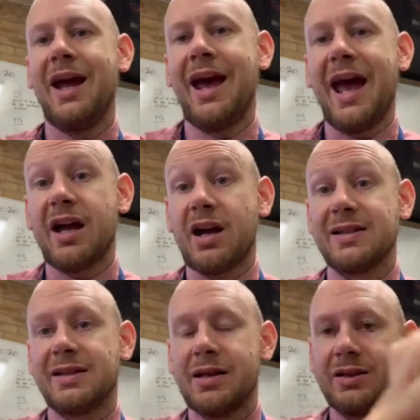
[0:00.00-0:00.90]
Hey guys,
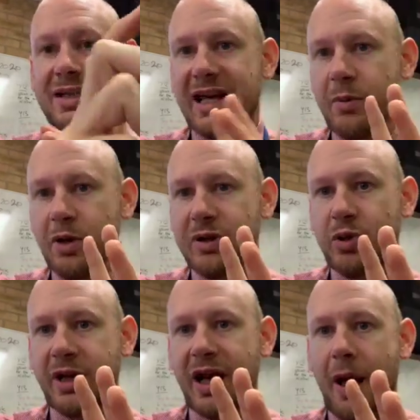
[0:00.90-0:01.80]
today we're going to be
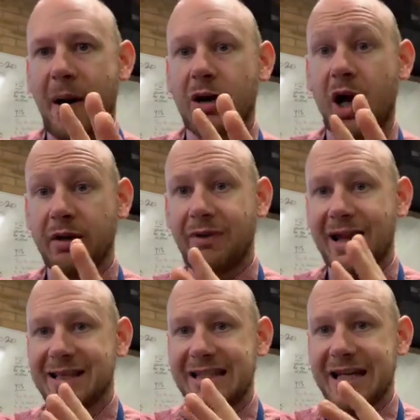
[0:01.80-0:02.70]
talking about
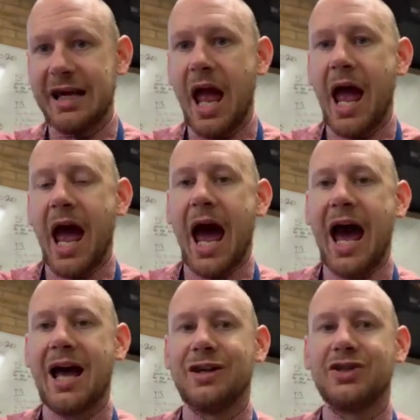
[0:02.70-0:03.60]
chirality
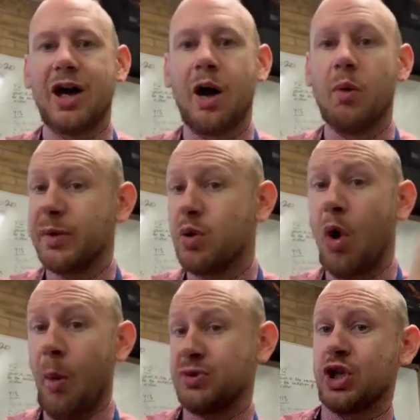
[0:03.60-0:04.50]
and uh, what we call
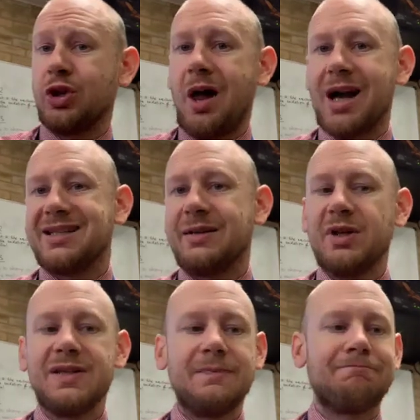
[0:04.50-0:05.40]
optical
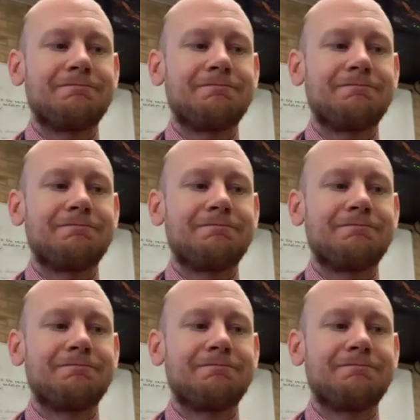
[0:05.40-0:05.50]
isomers.